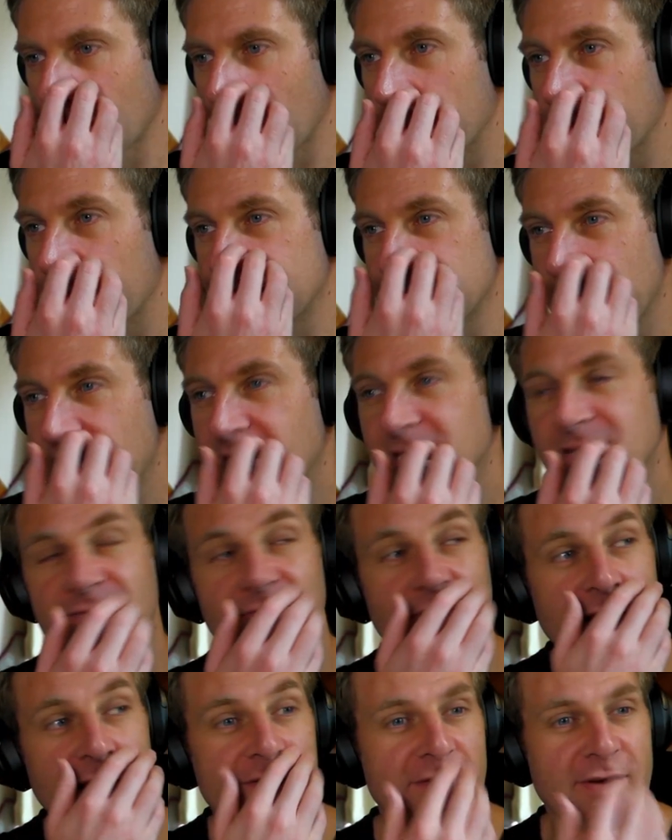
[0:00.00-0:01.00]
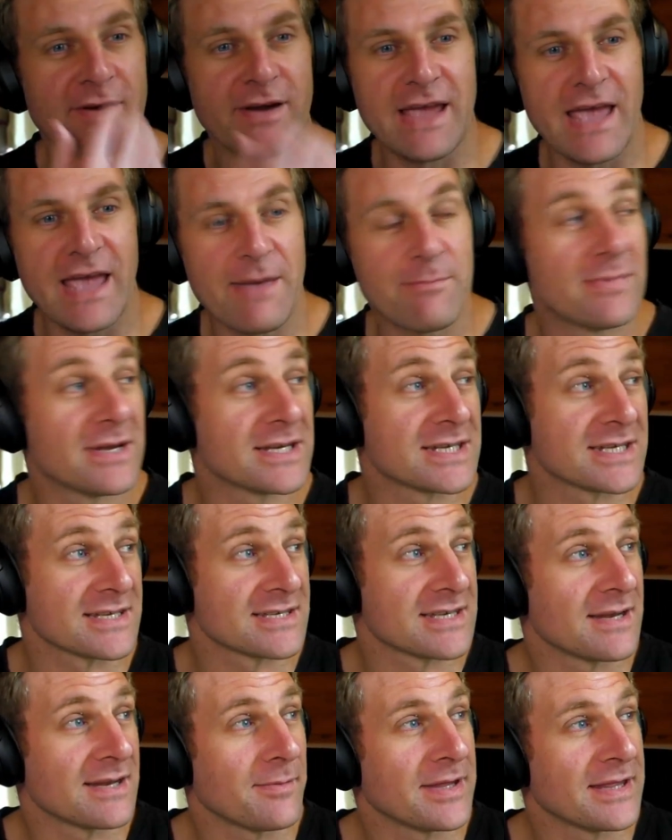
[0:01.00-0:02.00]
That sounds very, very ambitious,
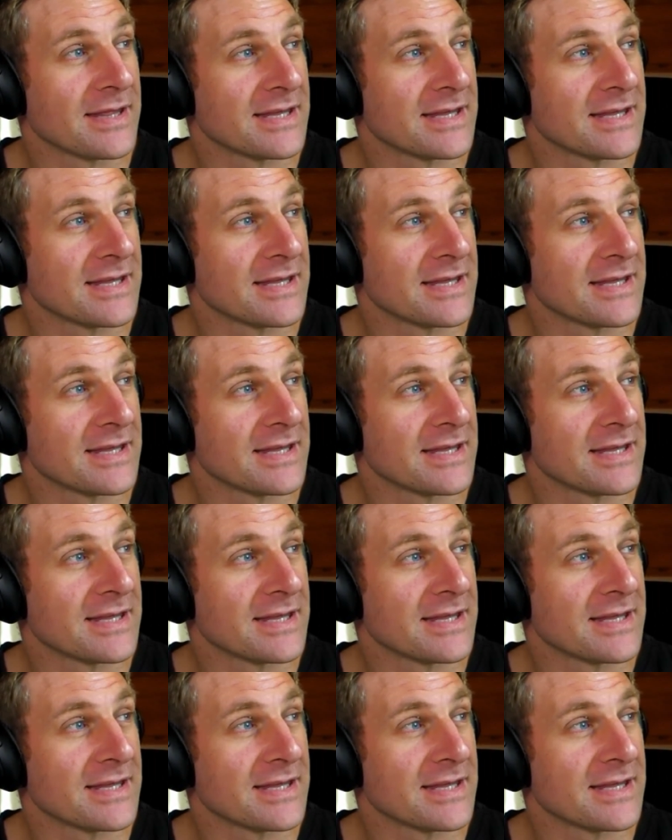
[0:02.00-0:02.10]
and I mean,